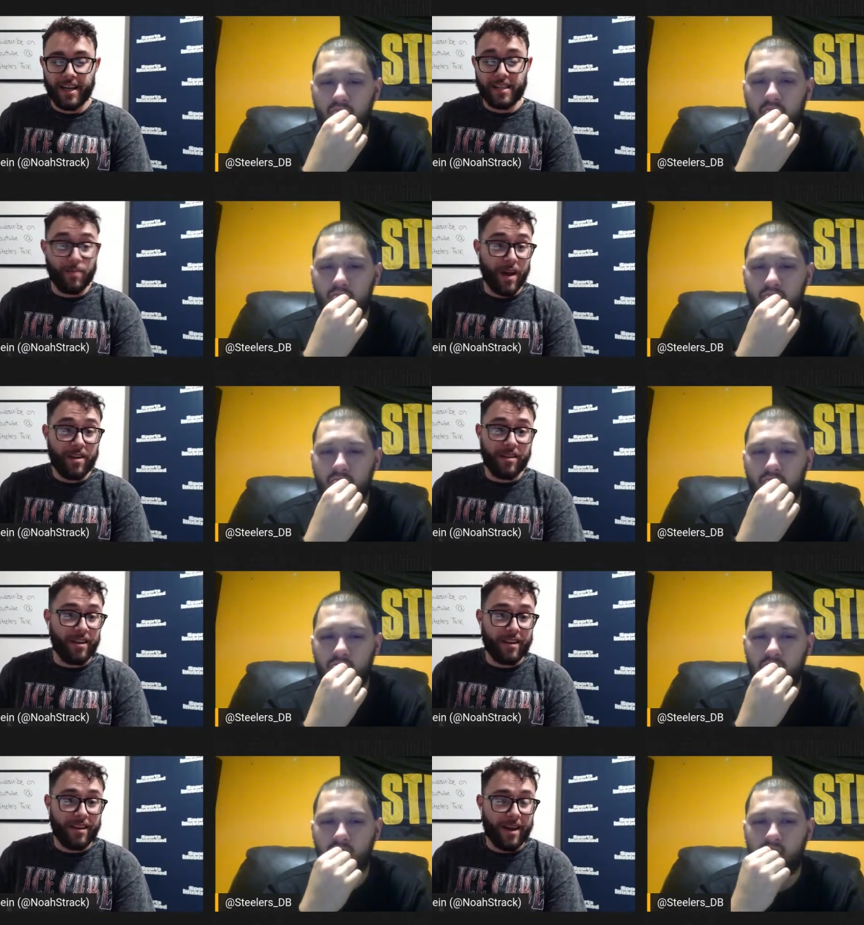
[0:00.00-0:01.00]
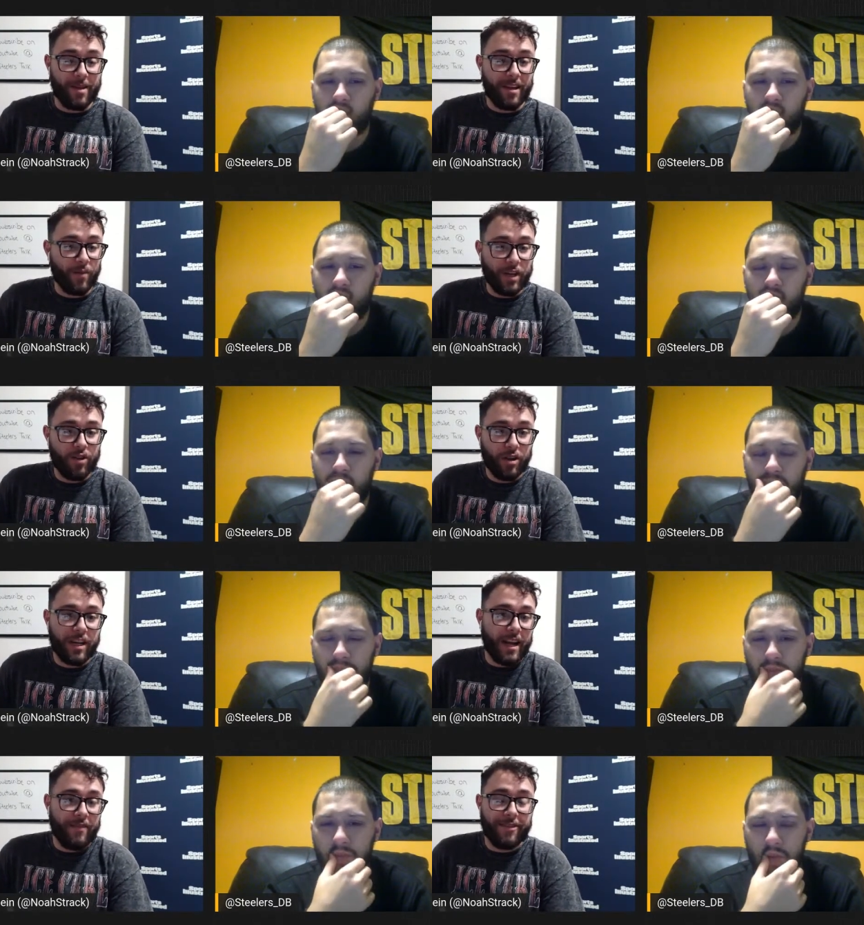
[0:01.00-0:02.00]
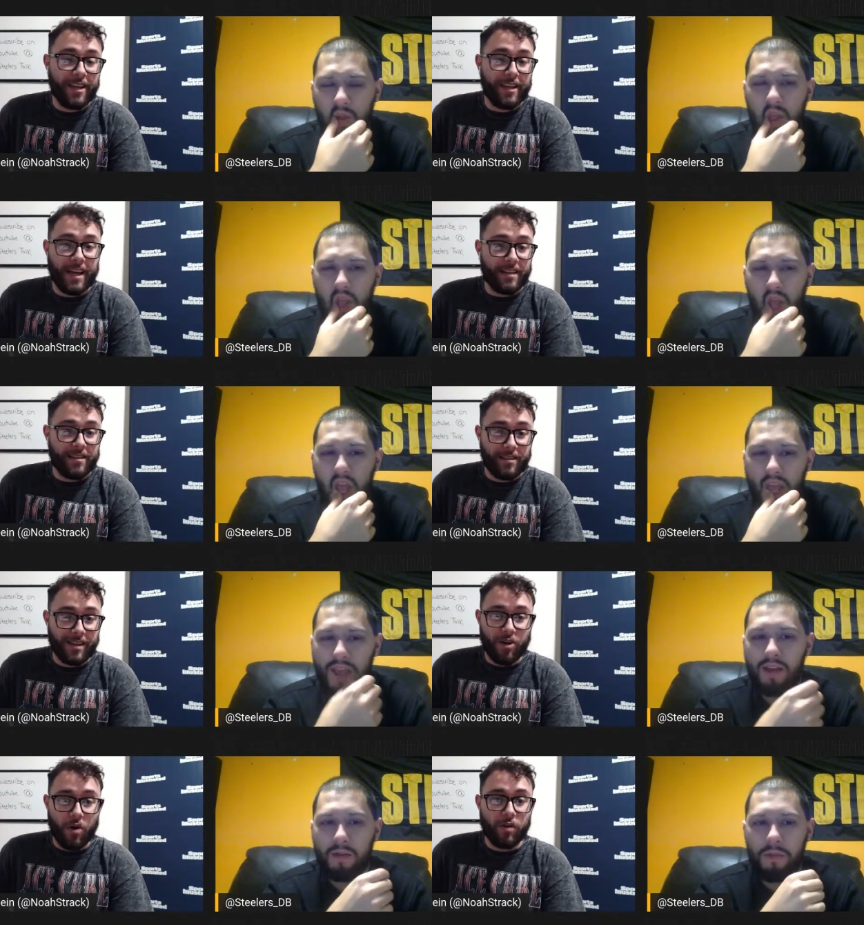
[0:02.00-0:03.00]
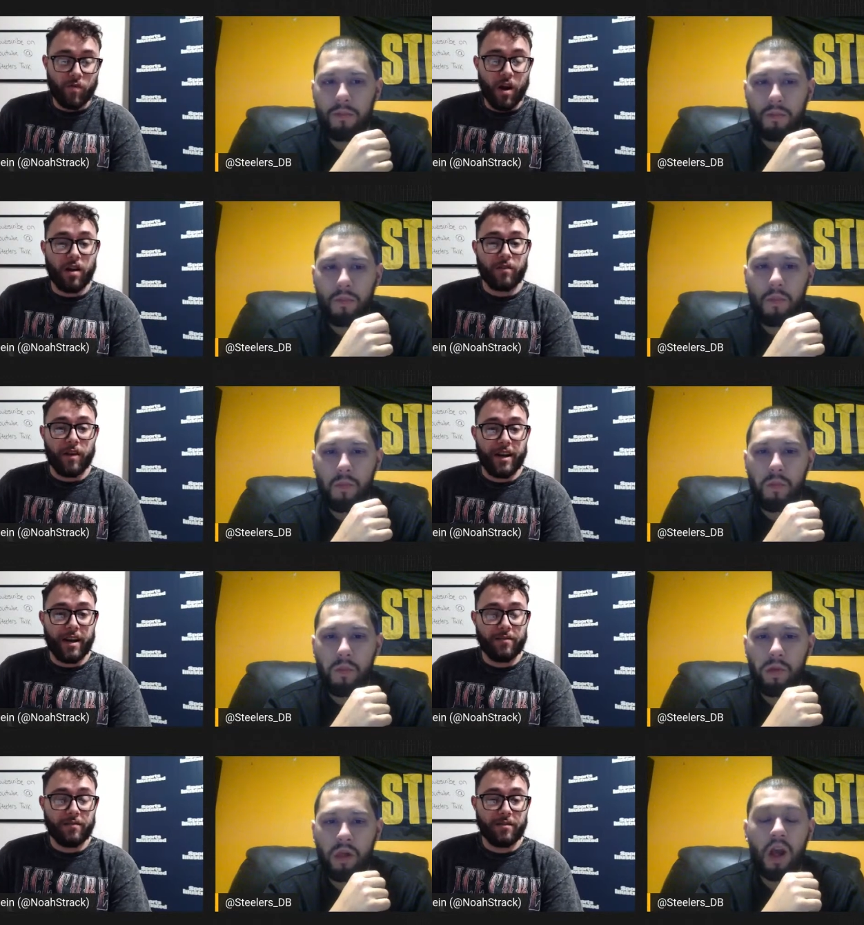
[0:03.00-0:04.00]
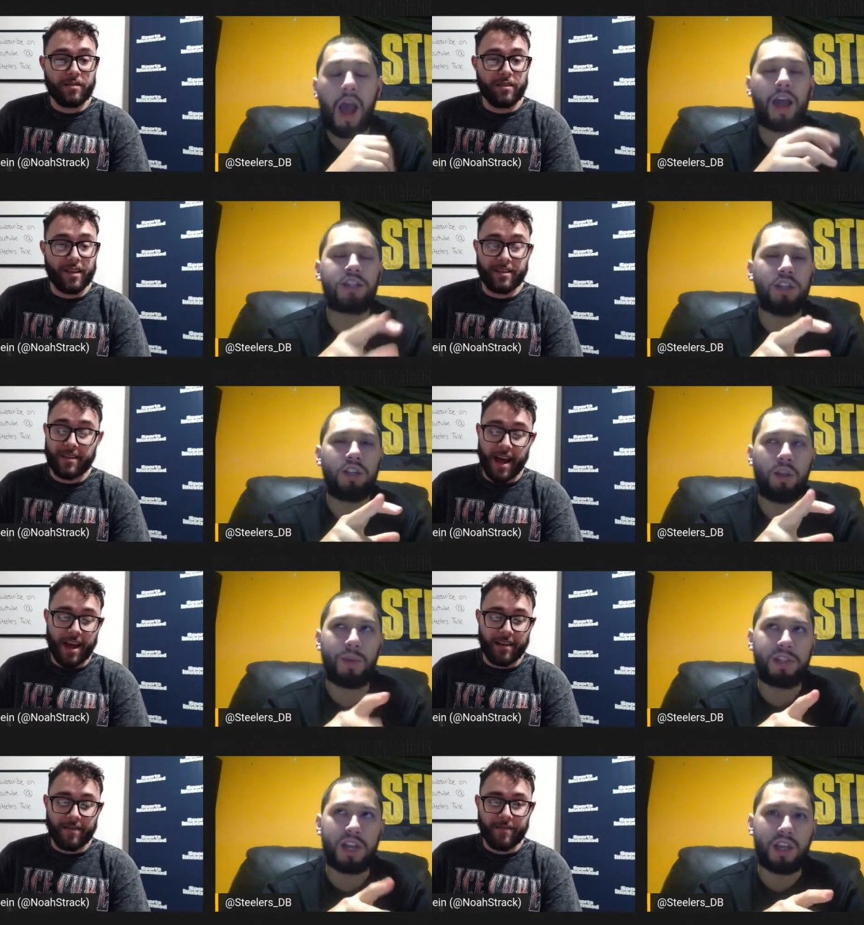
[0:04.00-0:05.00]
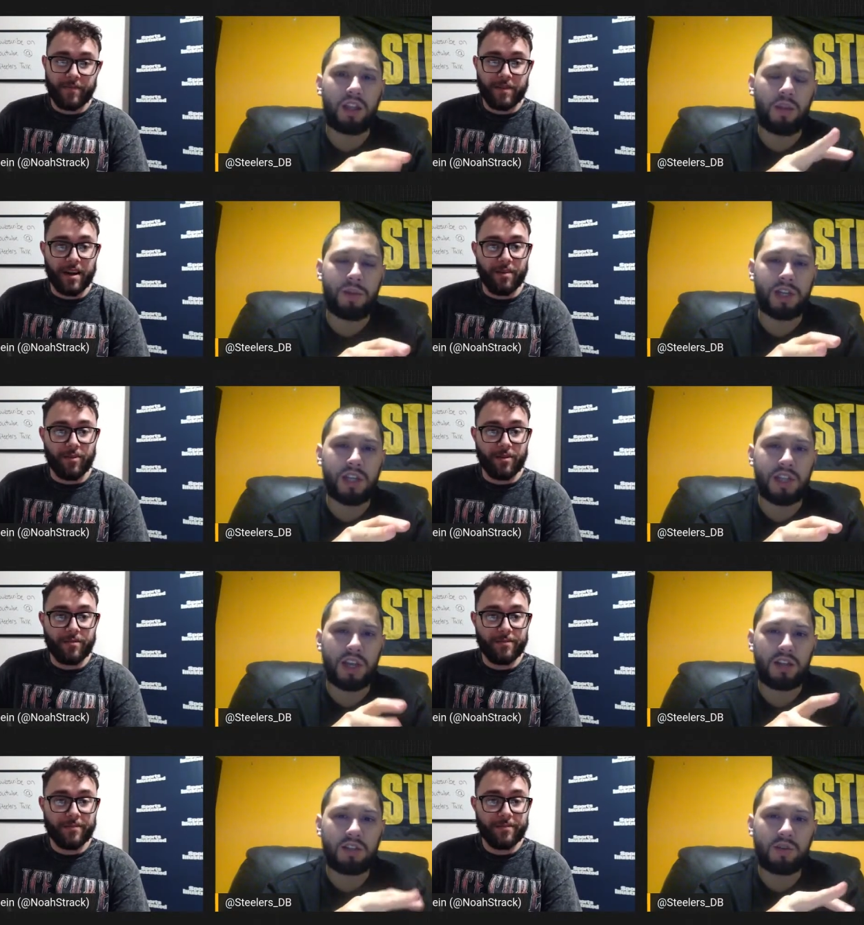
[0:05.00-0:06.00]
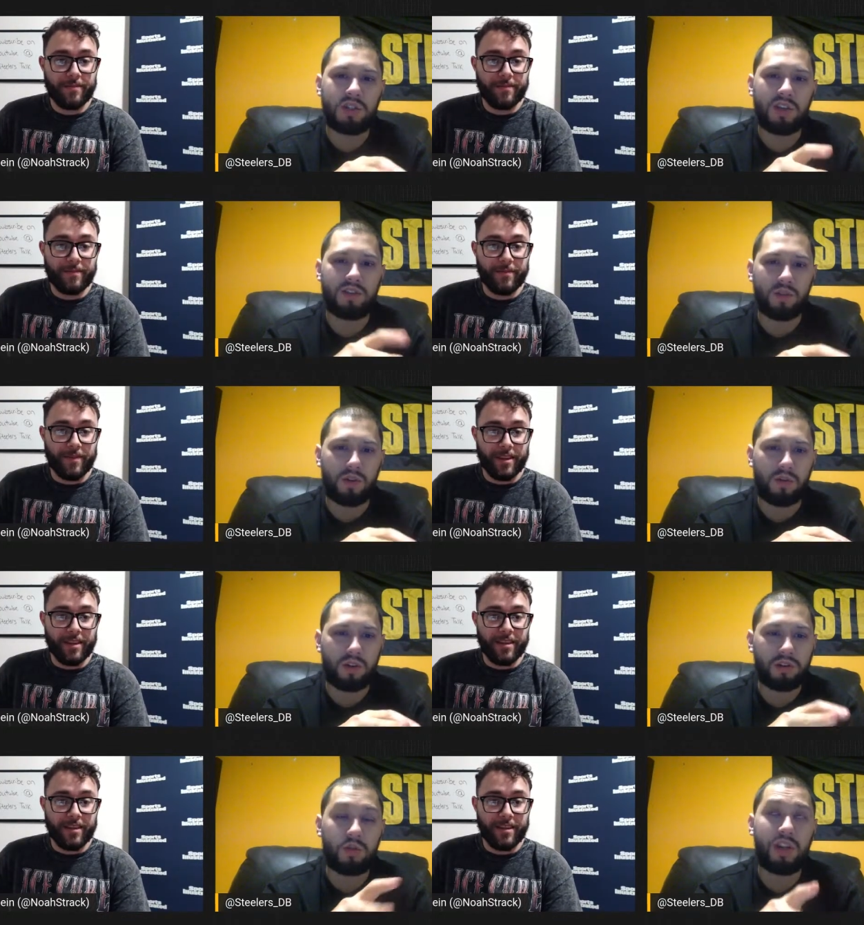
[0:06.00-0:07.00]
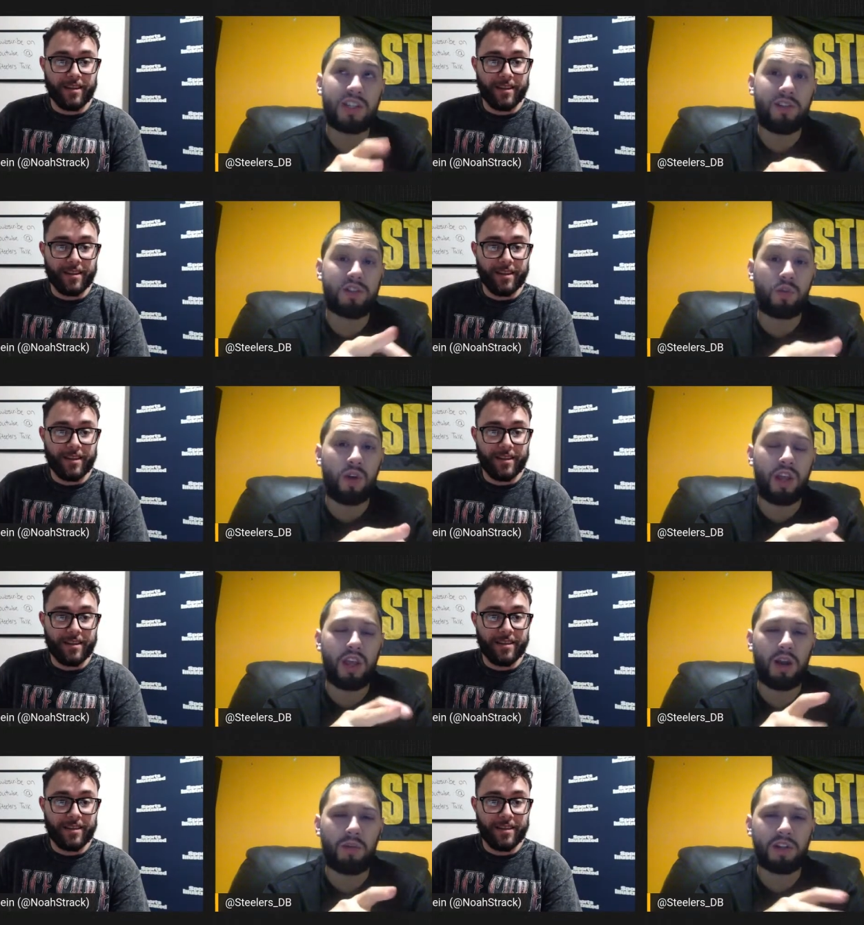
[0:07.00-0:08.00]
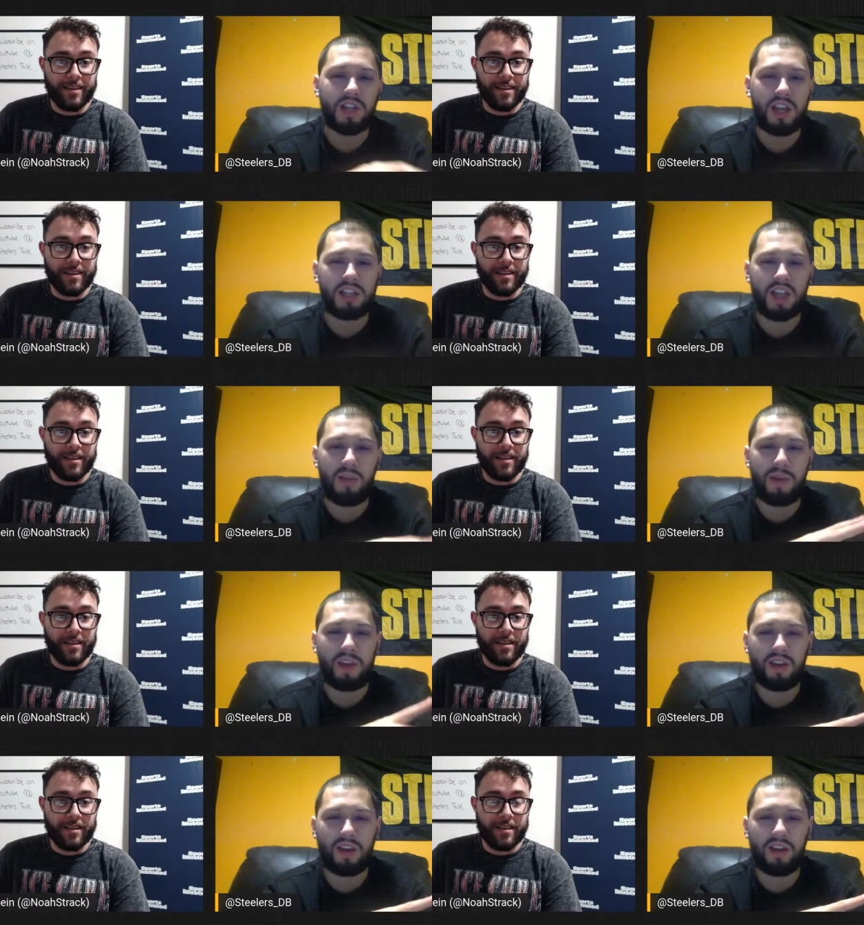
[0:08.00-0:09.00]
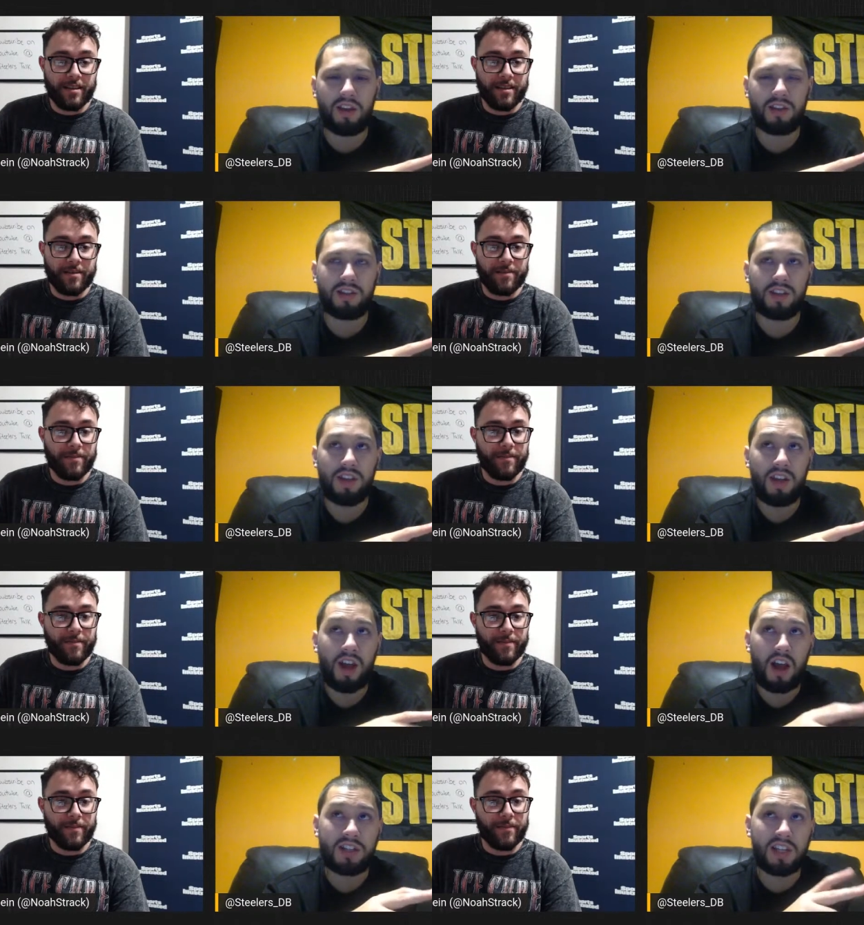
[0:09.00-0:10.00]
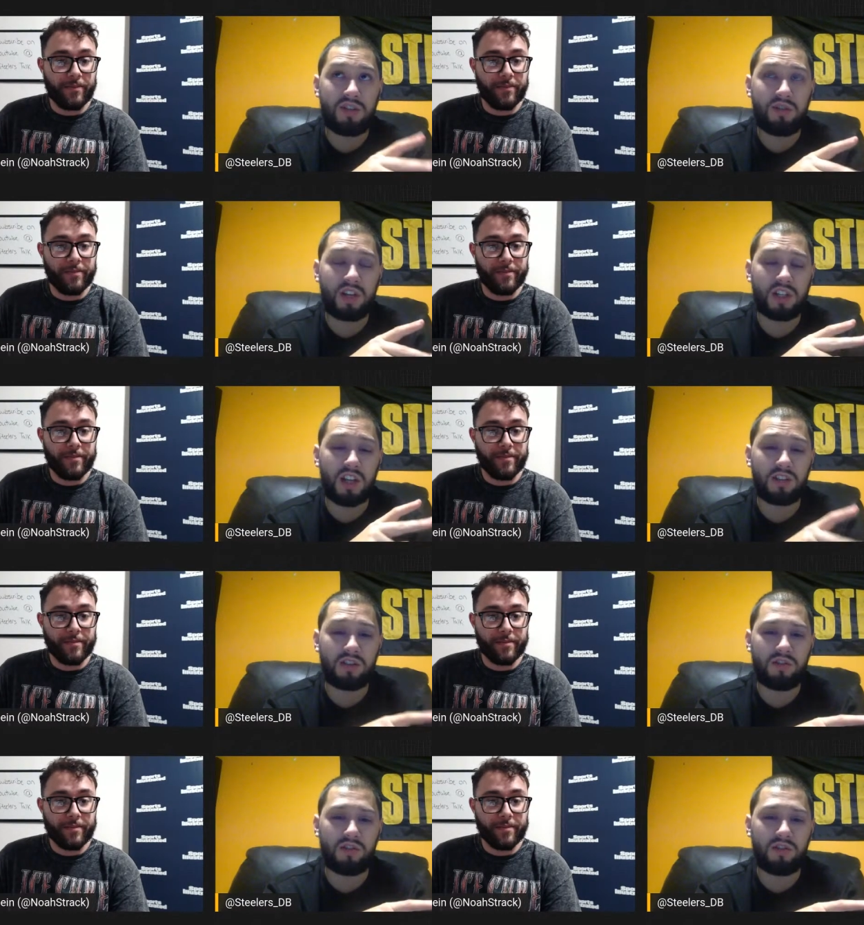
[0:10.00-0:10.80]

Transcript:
Speaker 1: it's better than, I mean, when you look at everything that's going wrong right now. Actually, not, let,
Speaker 2: me, let me change that 27 21, 27 20. And I'm going to change that because I'll say two touchdowns,